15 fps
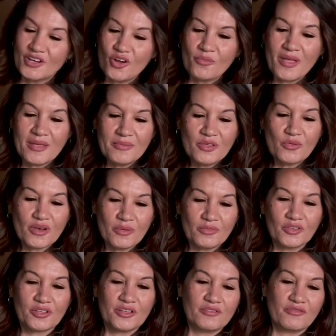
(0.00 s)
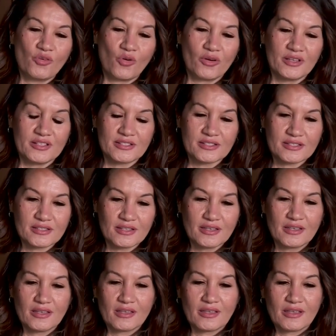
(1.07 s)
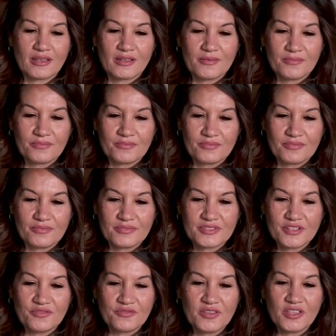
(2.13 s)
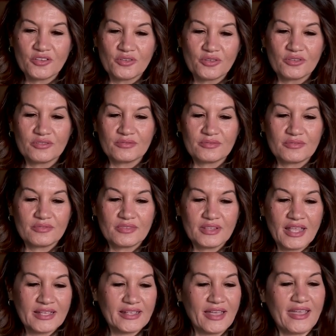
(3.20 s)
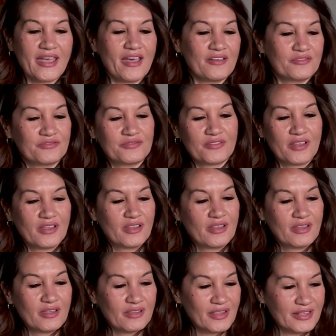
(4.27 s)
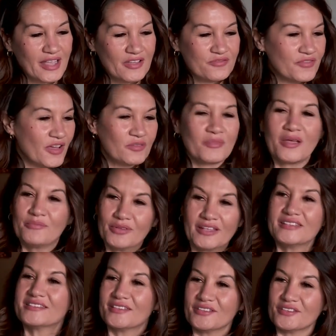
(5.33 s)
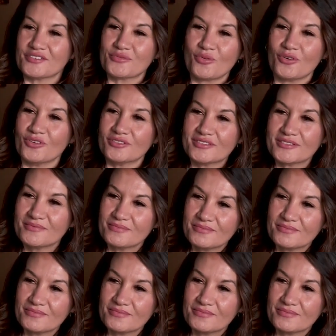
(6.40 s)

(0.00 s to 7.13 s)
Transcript: You know, maybe what I'm looking for is to feel like I have, like I found my place in this world.